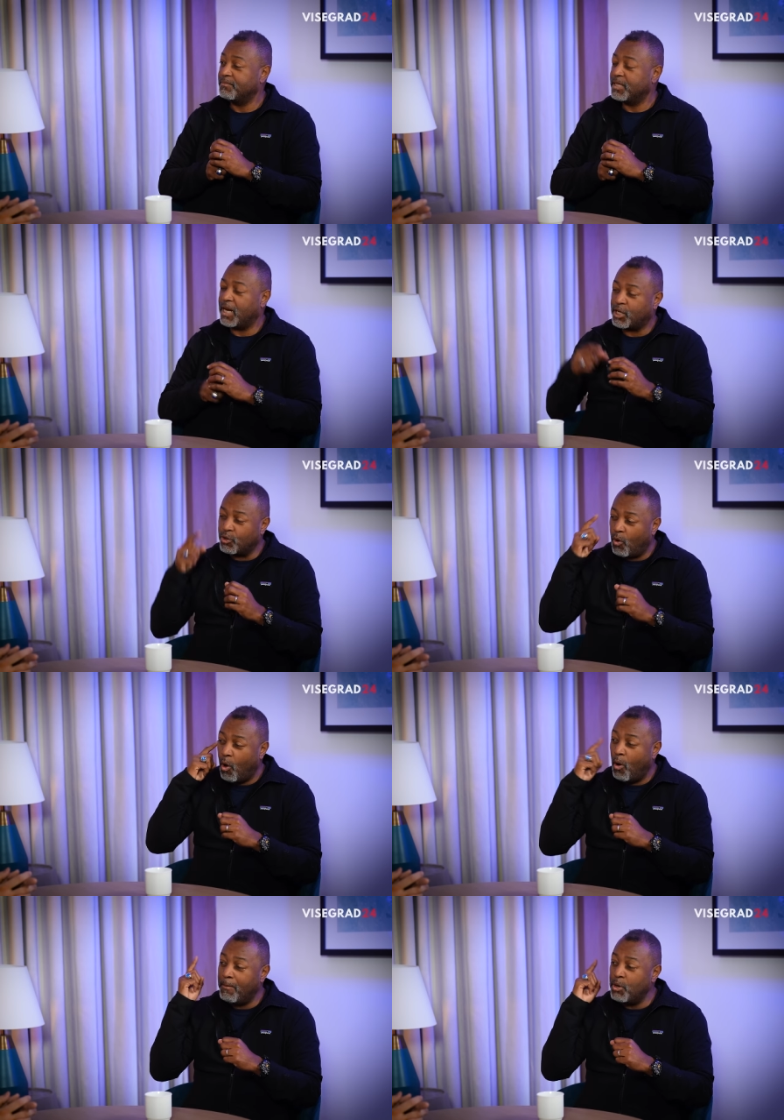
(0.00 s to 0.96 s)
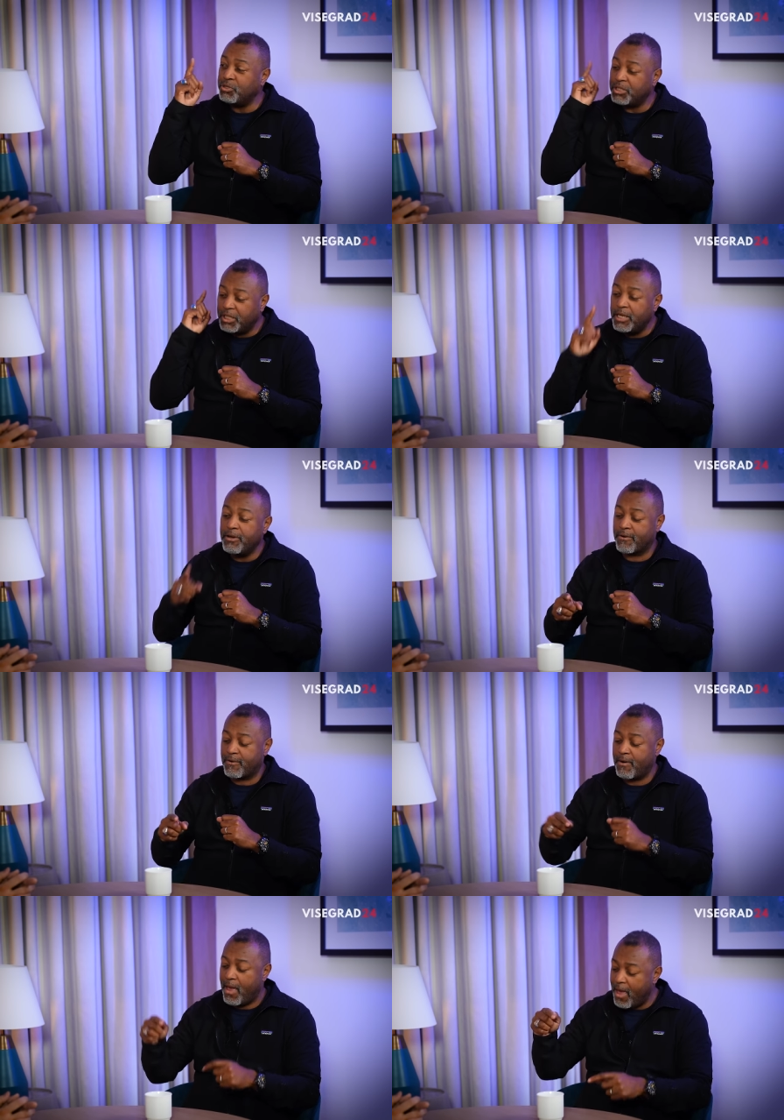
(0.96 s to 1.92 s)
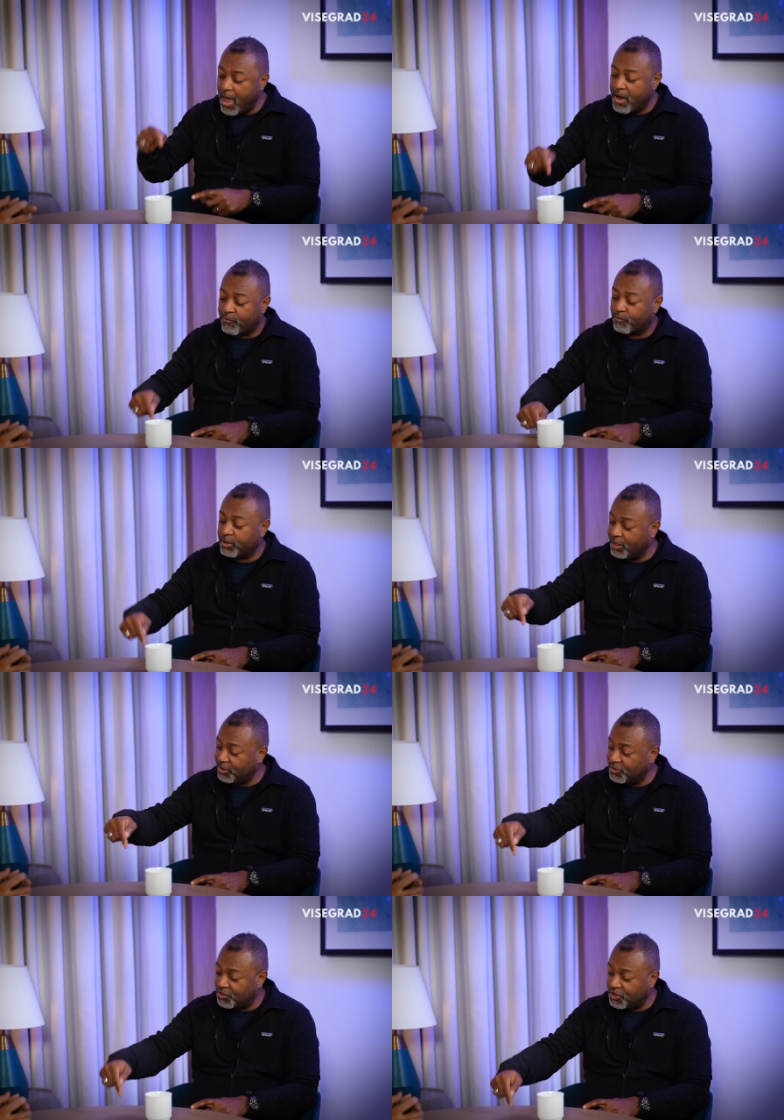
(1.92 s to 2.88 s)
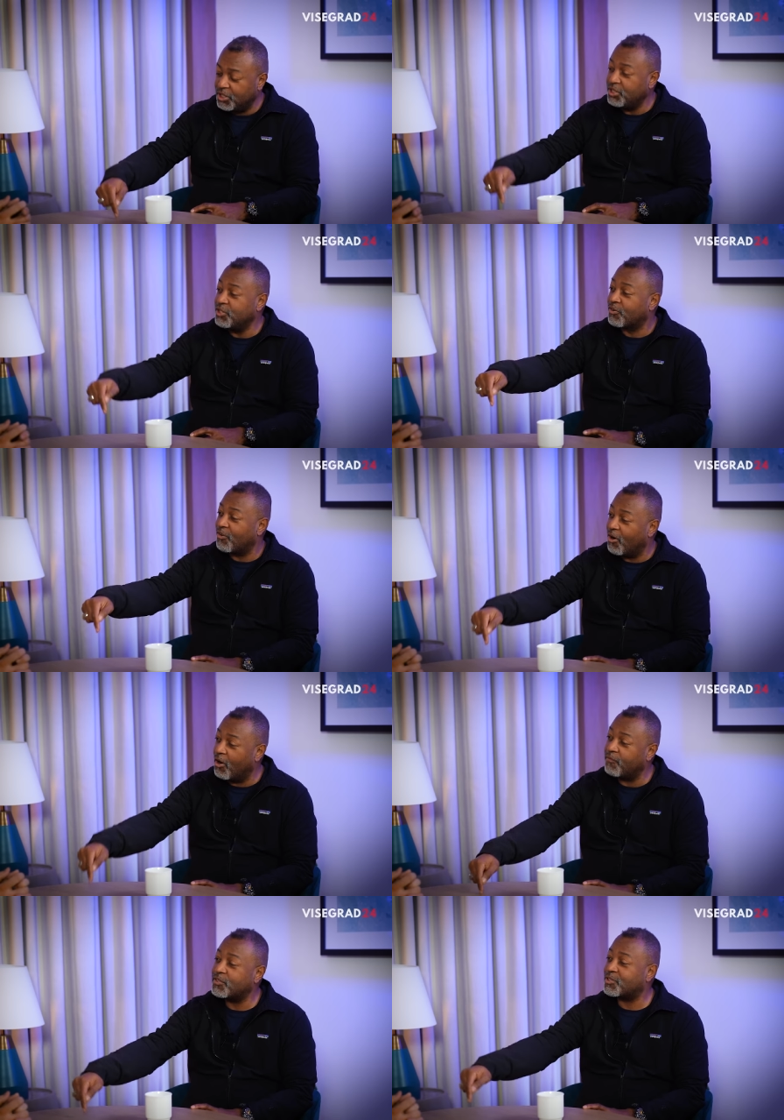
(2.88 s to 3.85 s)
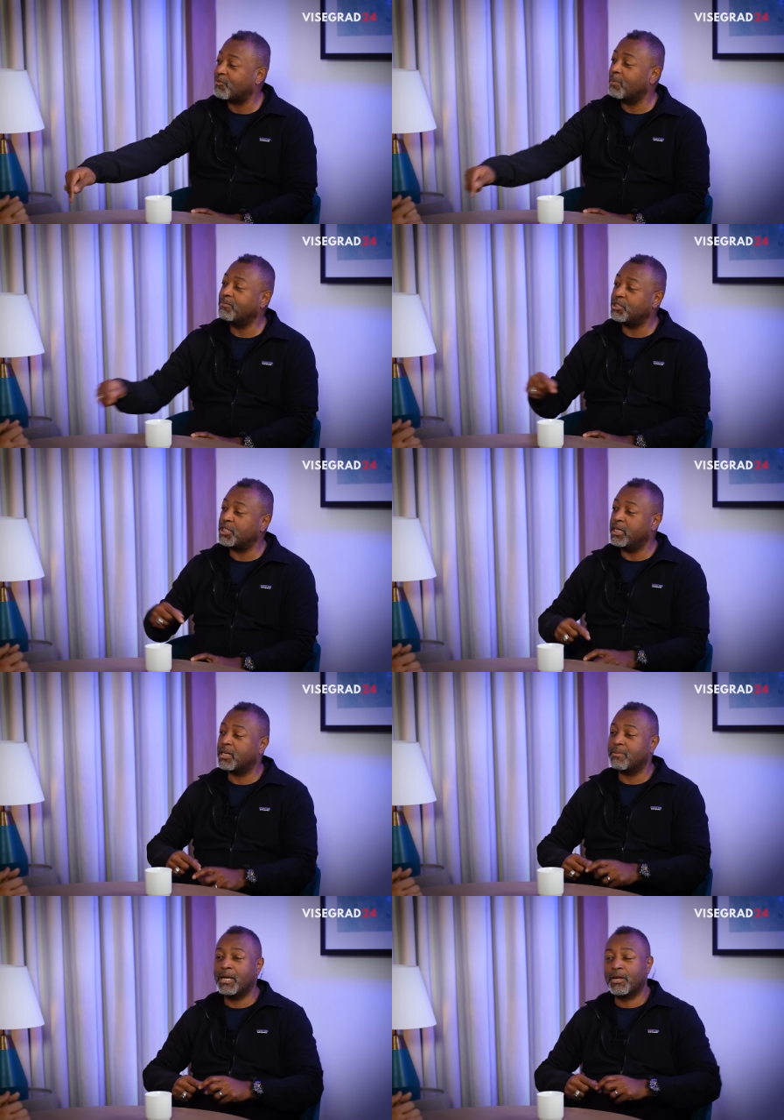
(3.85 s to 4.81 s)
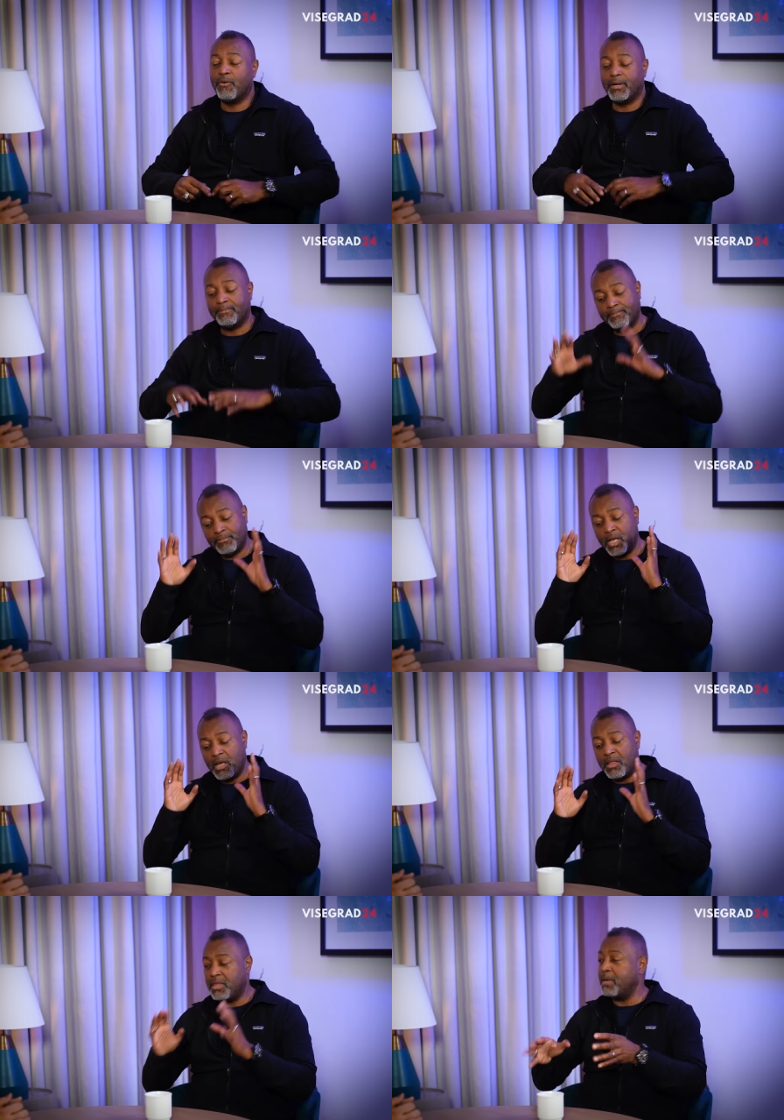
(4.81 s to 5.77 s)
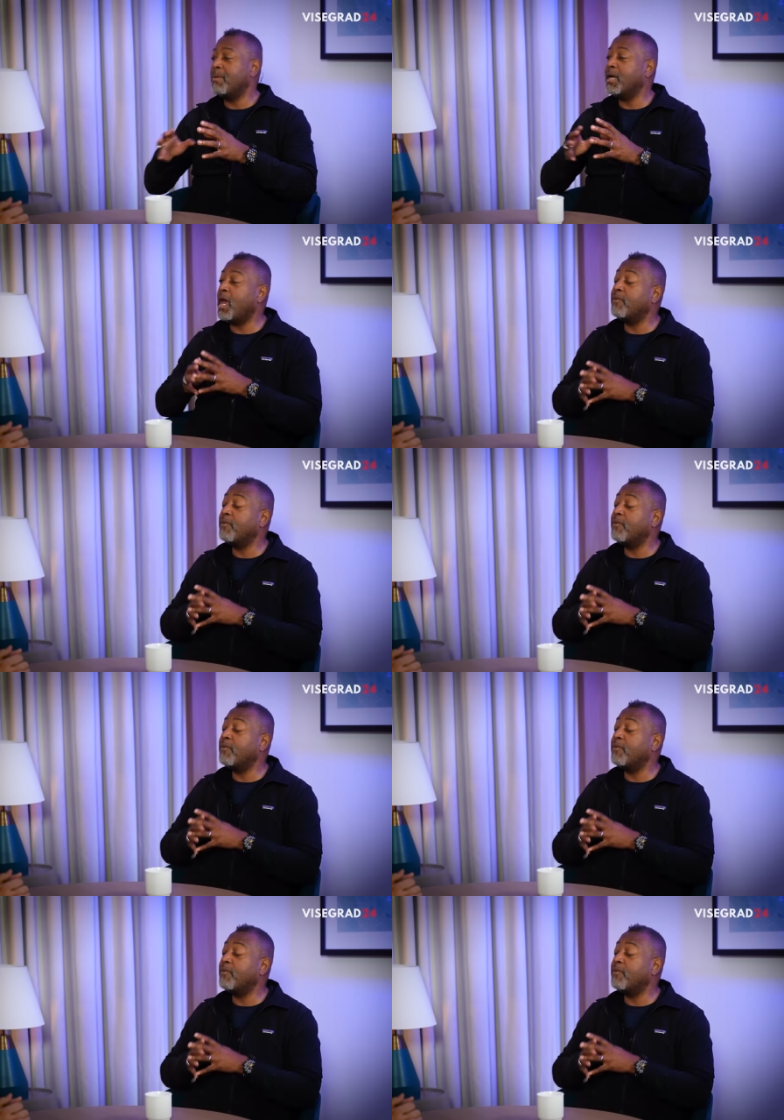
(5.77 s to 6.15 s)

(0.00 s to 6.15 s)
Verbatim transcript: And I can almost hear every senior officer up the chain of command going, they might